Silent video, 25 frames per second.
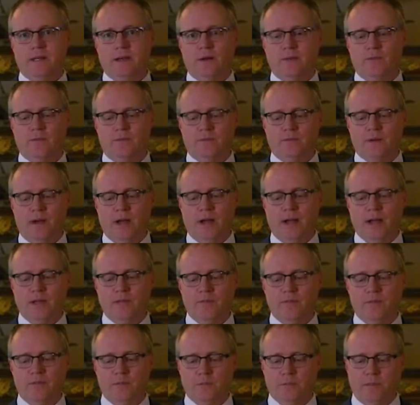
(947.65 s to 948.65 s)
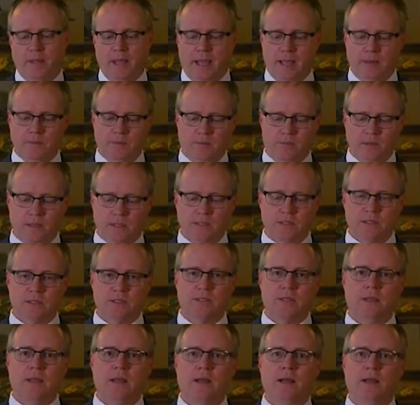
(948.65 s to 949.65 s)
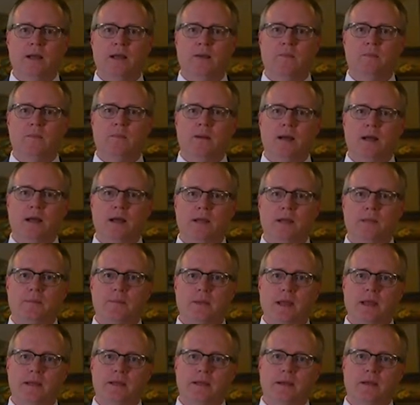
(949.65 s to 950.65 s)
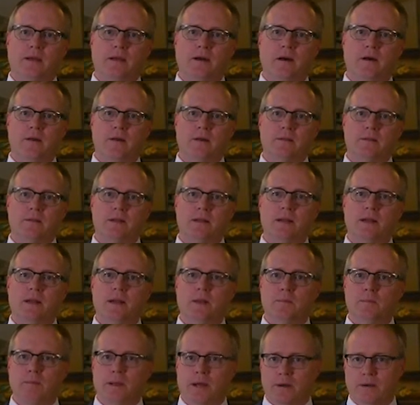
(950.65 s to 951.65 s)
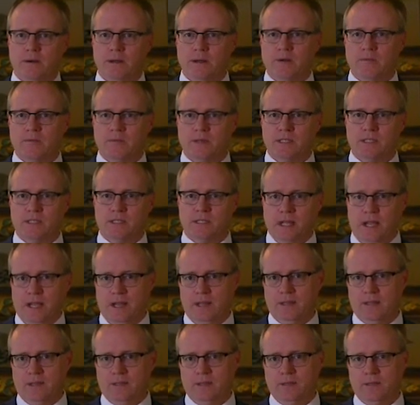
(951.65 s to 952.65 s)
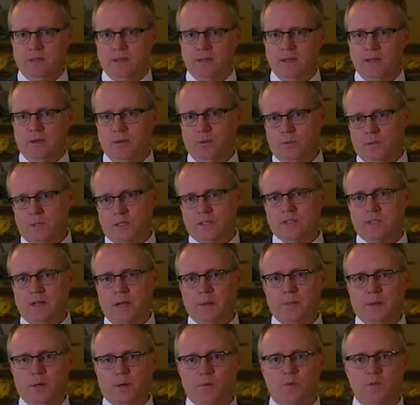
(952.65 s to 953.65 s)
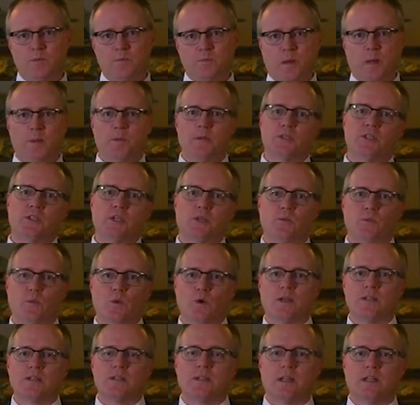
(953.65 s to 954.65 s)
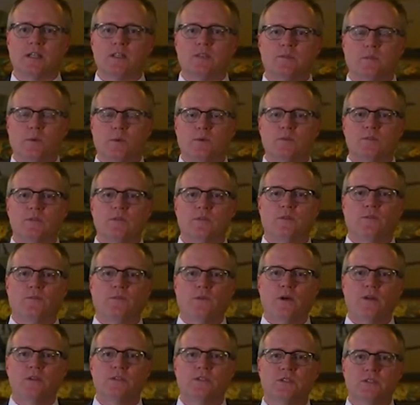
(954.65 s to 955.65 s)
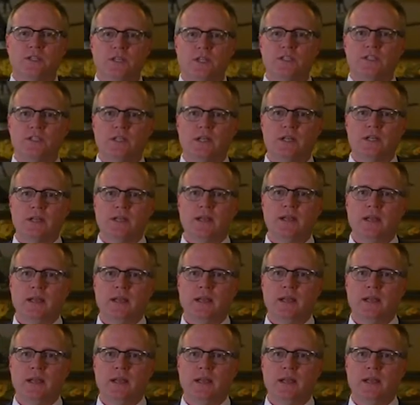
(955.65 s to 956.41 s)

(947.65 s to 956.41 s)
of five pamphlets by a man called Baron van Zuylen, who in this time period was publishing works that exposed the false teaching